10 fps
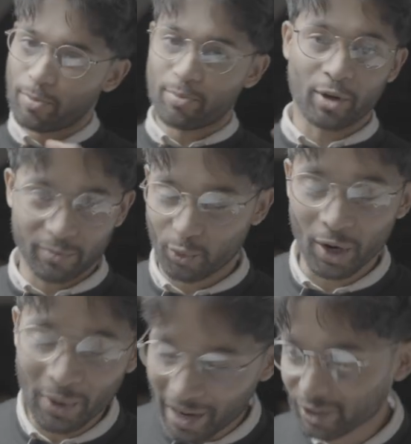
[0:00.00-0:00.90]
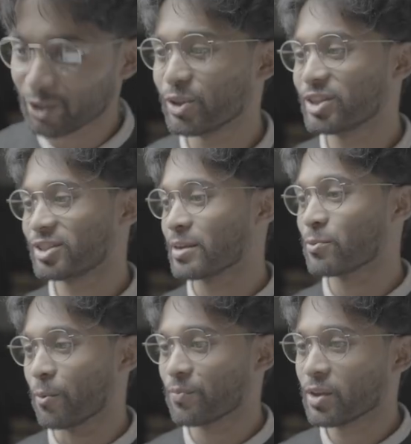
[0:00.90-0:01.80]
But we don't have to do this
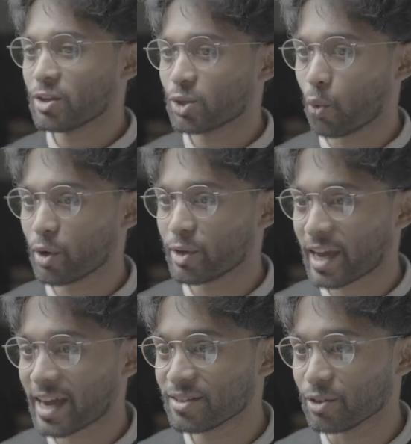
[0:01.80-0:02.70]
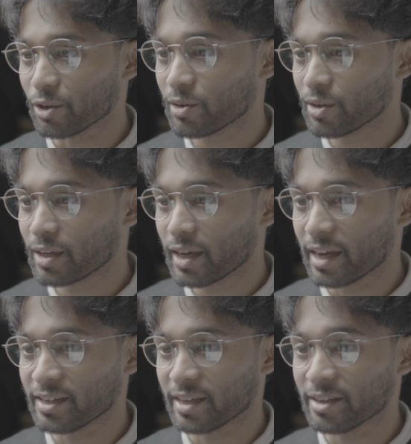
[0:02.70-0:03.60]
anymore. So what you can do
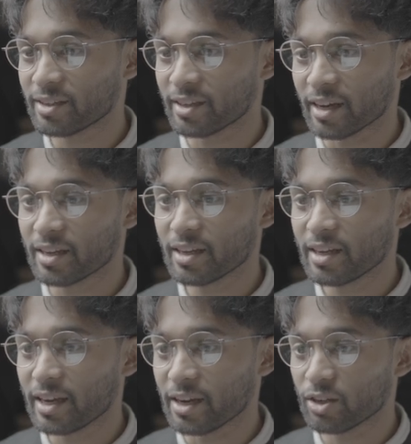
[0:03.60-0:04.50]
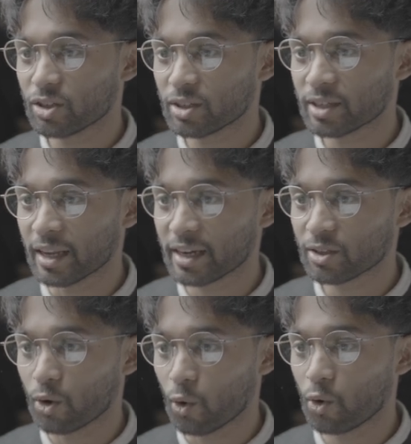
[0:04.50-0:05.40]
is instead, is just select
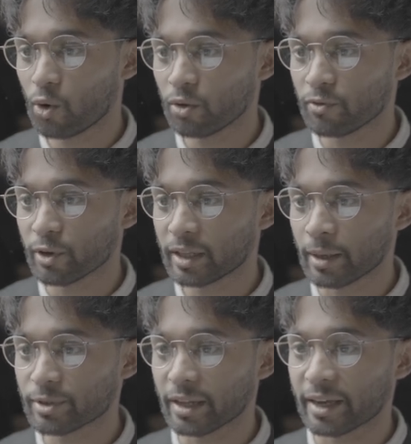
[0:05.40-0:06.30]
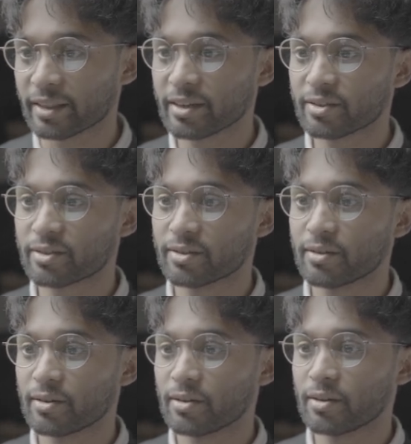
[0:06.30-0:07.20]
all of your clips like this.
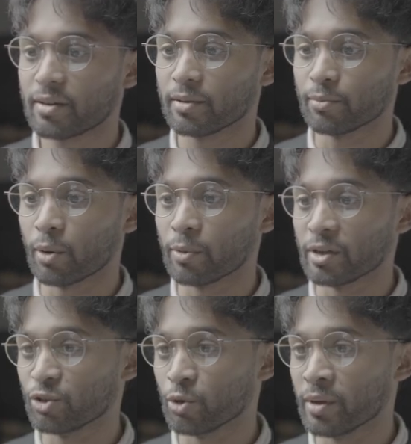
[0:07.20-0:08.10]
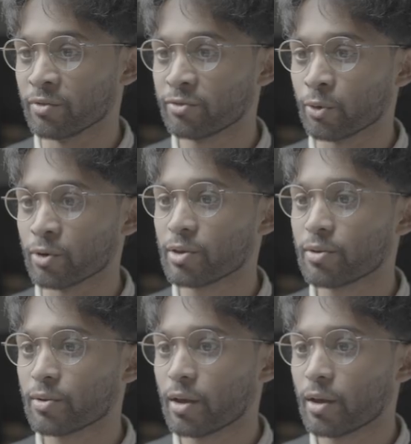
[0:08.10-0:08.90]
I can probably zoom in for you.